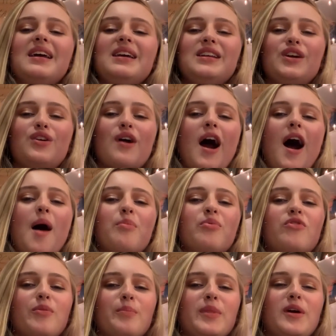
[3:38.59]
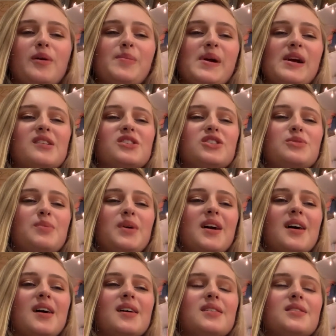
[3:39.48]
any crap from their parents,
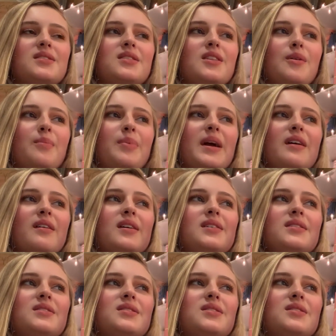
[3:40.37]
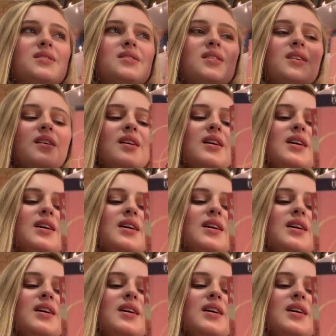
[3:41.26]
because their parents